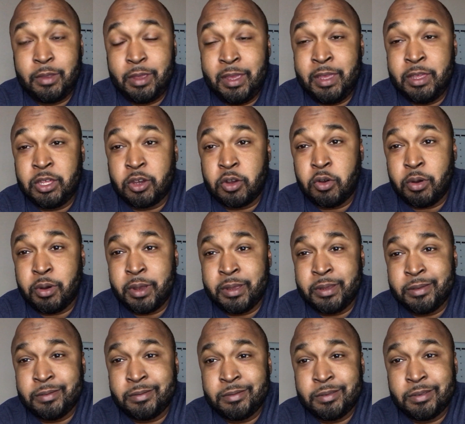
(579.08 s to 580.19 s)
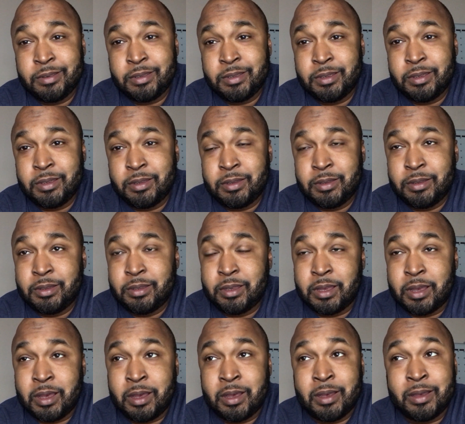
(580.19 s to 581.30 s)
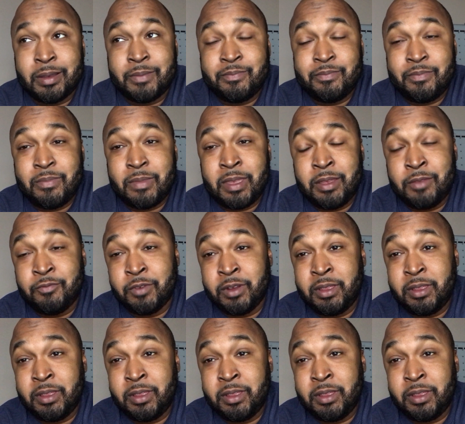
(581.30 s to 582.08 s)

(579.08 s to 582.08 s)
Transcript: each coin, and